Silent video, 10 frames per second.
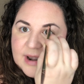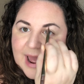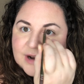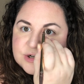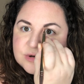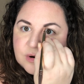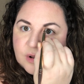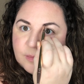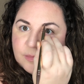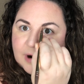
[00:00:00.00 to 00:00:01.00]

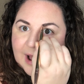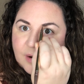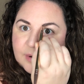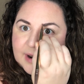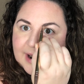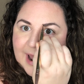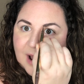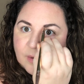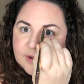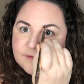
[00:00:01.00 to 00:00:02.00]
natural brow.
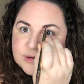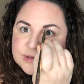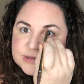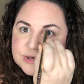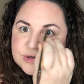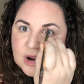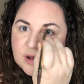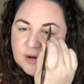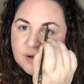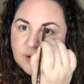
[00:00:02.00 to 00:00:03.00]
Now, if you
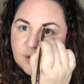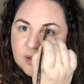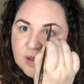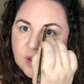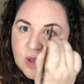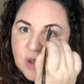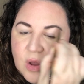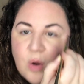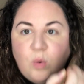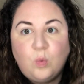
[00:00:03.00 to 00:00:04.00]
struggle
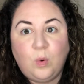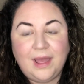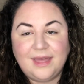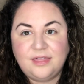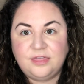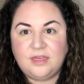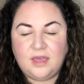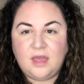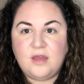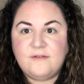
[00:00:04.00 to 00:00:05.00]
with
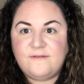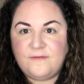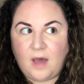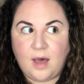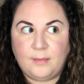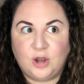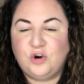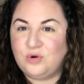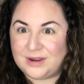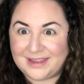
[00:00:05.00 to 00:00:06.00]

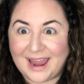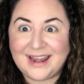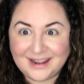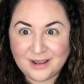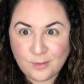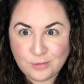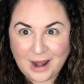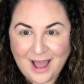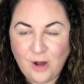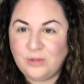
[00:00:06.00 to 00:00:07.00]
creating a
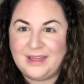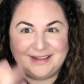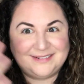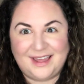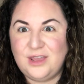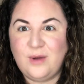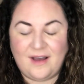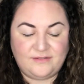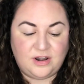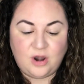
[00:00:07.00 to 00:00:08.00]
brow, like say you
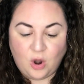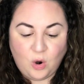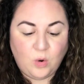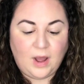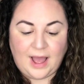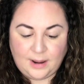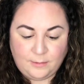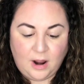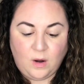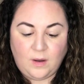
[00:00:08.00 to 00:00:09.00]
have no
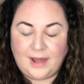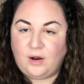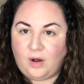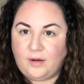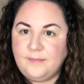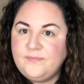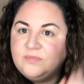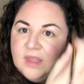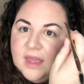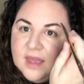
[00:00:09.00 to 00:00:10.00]
eyebrow at all,
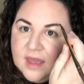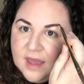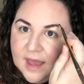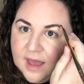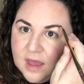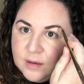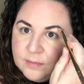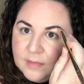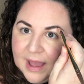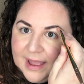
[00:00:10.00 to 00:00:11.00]

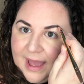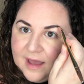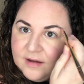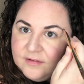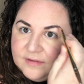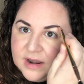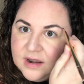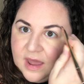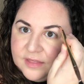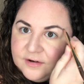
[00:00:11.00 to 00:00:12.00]
I have
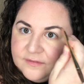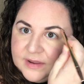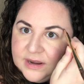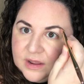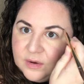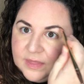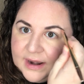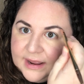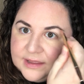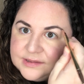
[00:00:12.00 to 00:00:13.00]
another video that
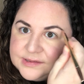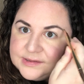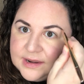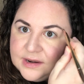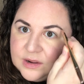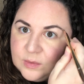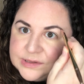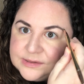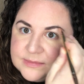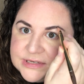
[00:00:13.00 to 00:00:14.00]
I can send you with
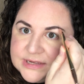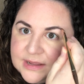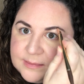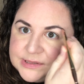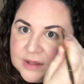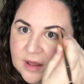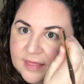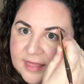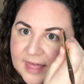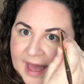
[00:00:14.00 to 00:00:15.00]
some tips
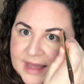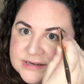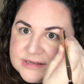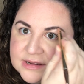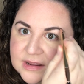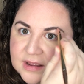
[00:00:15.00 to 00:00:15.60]
on that.